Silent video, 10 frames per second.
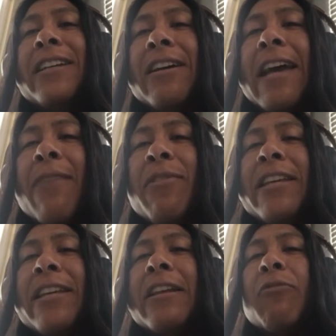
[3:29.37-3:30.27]

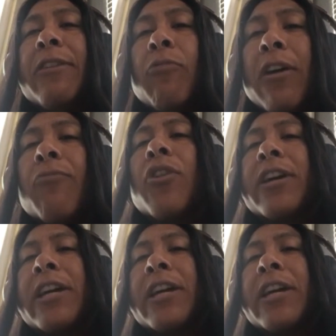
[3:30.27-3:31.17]
everything that we work
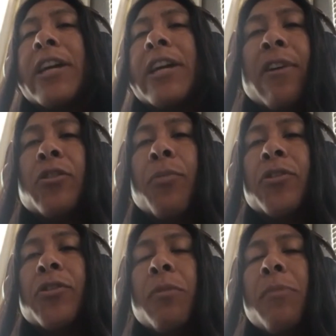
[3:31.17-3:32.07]
in life was supposed
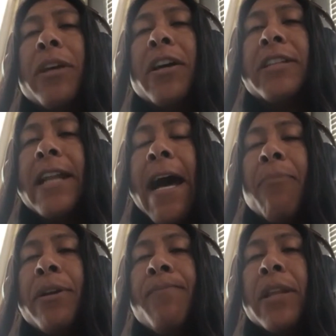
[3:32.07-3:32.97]
to be because it
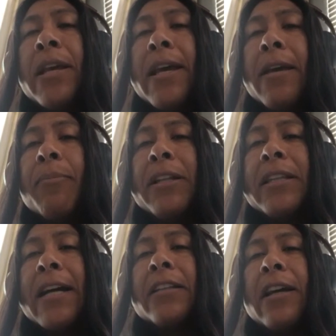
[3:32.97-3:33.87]
happened. But
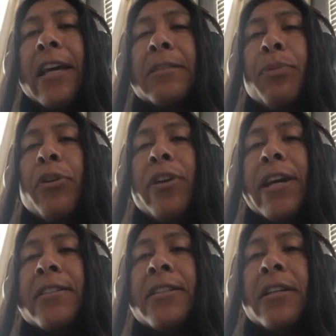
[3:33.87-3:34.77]
that
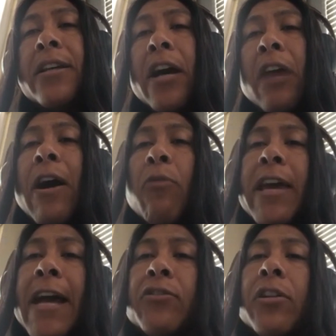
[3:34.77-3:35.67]
experience of how we
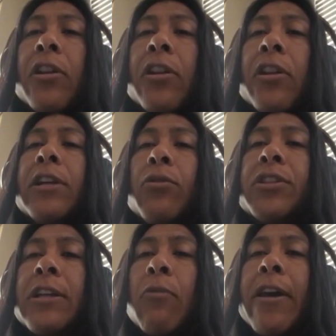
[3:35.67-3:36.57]
handle our own illusion
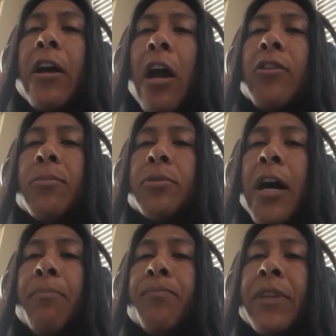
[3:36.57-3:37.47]
and wake ourselves
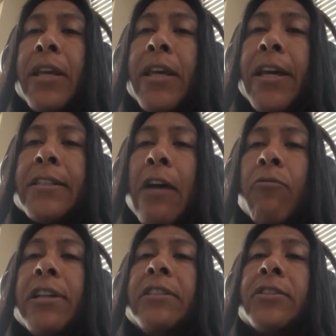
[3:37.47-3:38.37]
up is how
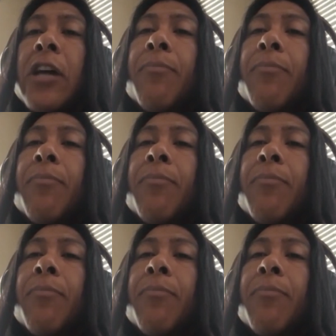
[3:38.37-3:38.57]
we stop